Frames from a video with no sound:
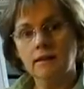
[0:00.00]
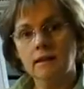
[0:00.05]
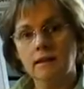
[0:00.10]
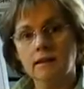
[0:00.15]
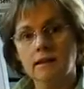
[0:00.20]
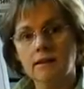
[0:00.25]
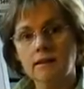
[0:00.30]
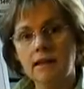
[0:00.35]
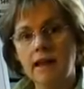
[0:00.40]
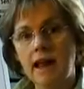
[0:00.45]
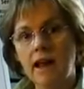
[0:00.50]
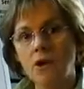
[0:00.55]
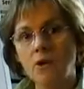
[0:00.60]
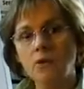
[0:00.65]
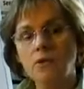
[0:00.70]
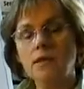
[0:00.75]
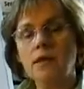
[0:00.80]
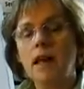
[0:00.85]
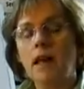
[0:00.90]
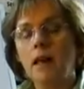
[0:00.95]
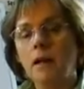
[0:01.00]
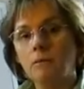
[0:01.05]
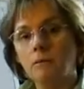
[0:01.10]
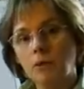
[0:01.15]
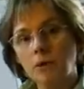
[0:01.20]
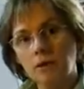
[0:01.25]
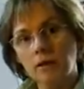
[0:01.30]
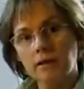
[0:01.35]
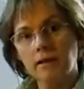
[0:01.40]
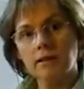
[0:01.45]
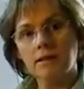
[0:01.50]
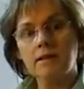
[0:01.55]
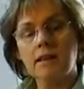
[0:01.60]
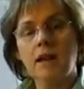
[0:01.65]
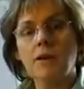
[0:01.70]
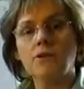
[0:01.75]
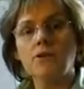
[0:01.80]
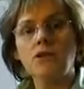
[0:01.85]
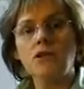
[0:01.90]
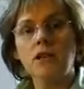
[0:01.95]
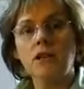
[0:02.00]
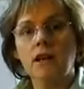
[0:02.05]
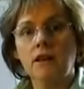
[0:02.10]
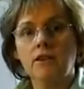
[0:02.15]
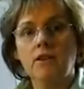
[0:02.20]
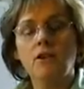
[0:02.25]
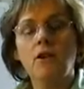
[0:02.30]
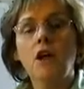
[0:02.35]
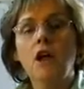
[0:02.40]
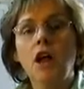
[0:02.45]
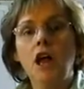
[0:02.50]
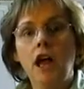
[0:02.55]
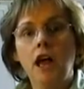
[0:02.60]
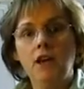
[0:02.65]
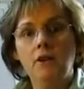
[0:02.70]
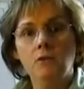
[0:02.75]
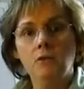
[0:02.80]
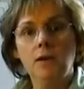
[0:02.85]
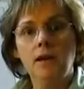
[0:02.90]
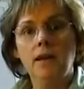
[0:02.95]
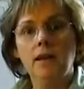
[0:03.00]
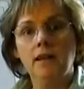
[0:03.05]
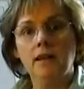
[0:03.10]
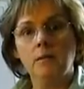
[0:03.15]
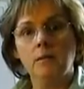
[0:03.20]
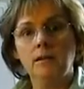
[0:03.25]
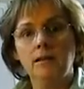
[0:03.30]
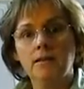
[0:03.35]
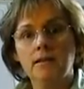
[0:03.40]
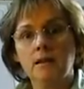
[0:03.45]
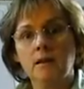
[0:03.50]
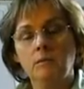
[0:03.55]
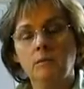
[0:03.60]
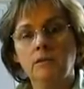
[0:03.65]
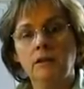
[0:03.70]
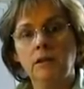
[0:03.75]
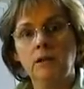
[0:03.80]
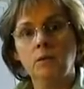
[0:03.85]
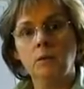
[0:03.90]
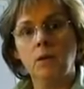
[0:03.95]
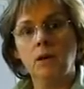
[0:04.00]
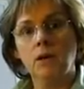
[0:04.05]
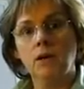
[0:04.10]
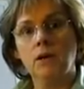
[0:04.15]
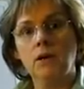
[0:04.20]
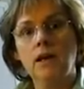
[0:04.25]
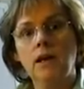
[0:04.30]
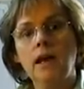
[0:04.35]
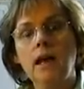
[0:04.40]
sounds and pulling the sounds together and reading them as a complete word.